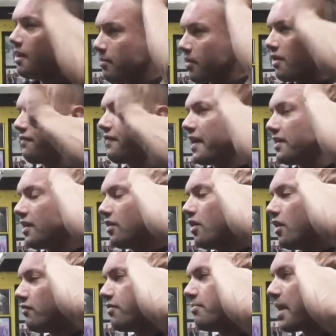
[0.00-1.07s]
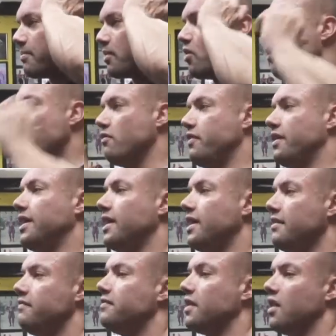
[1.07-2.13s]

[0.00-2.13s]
But I found that learning from people who have lived the